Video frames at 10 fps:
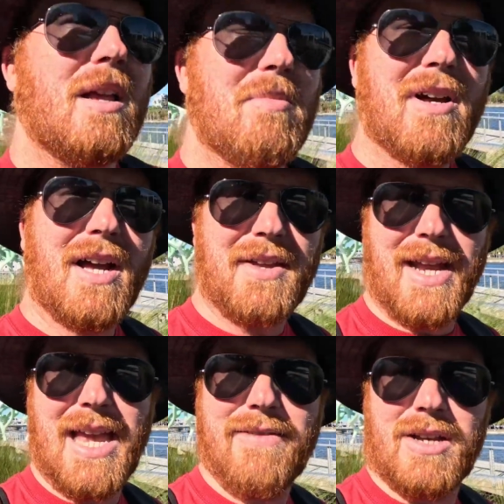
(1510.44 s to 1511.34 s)
Well, I think I
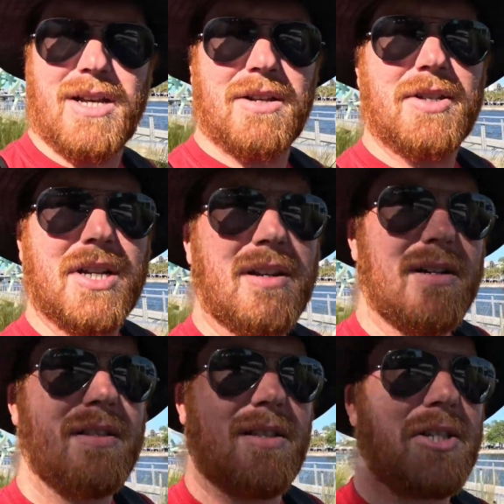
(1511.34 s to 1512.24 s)
gave a
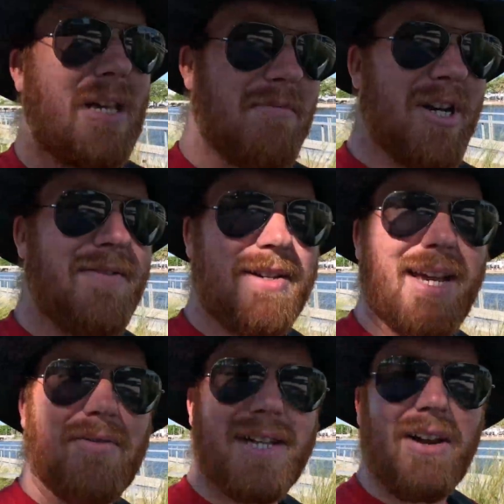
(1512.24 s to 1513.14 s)
good little summary of the
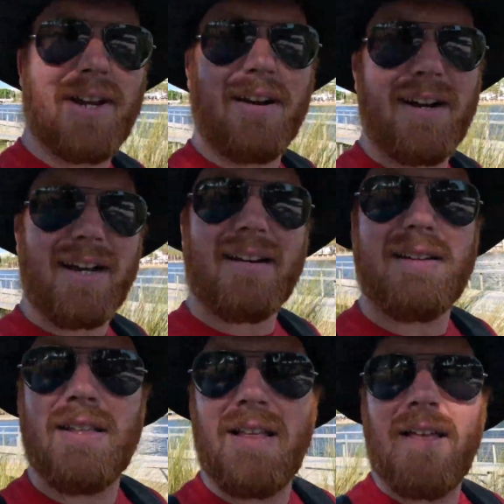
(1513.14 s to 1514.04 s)
downtown area,
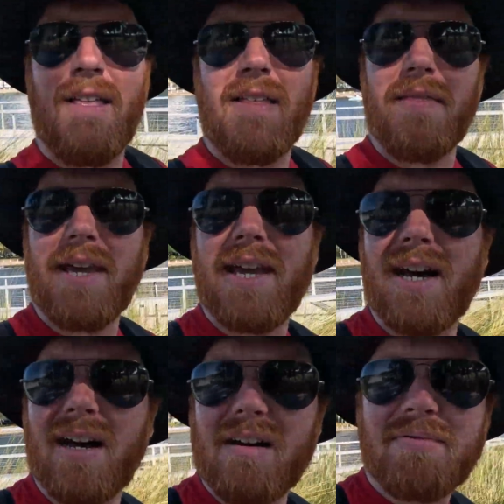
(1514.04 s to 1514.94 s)
the
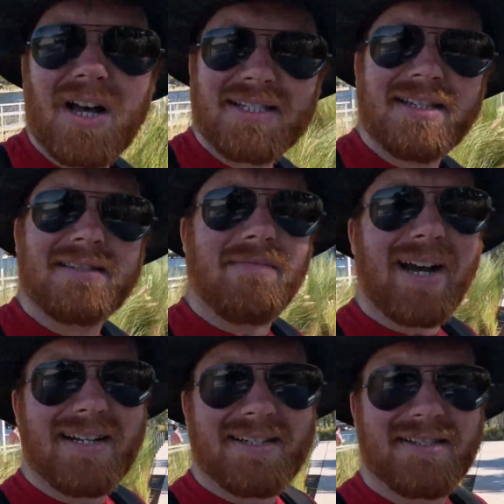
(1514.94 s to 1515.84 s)
pluses, the
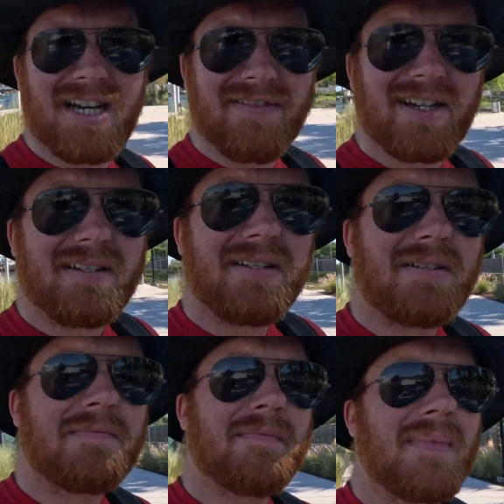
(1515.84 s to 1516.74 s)
minuses of it,
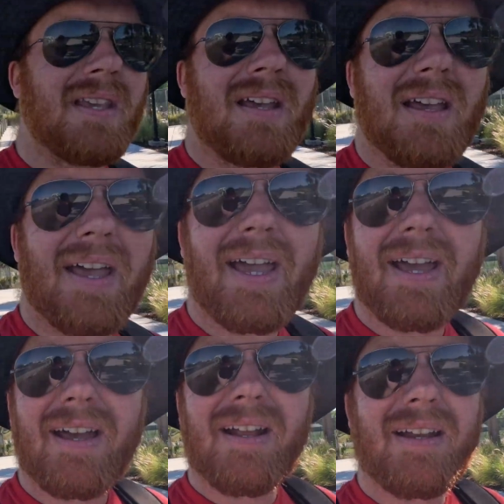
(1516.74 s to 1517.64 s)

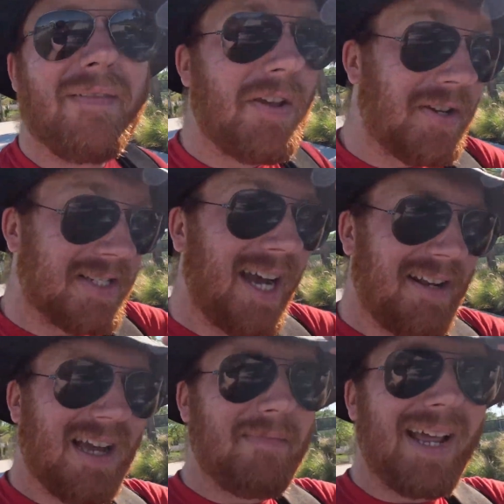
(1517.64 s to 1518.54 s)
and if you decide
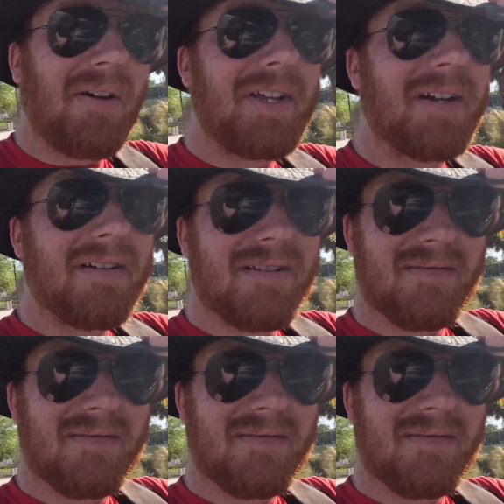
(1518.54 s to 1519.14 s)
to come down here,